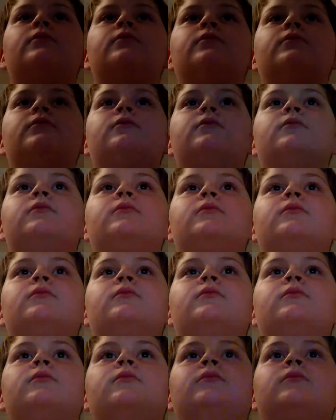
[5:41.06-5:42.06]
No, the round
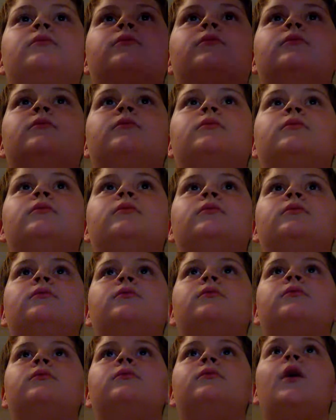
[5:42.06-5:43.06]
end.
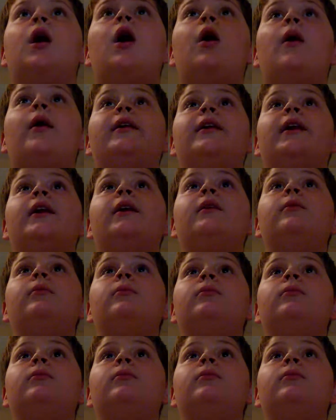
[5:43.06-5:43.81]
Oh, I did?